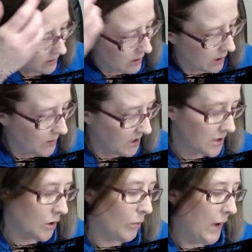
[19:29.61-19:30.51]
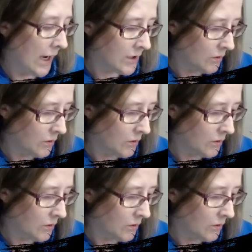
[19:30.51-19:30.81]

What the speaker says: Let me just go back to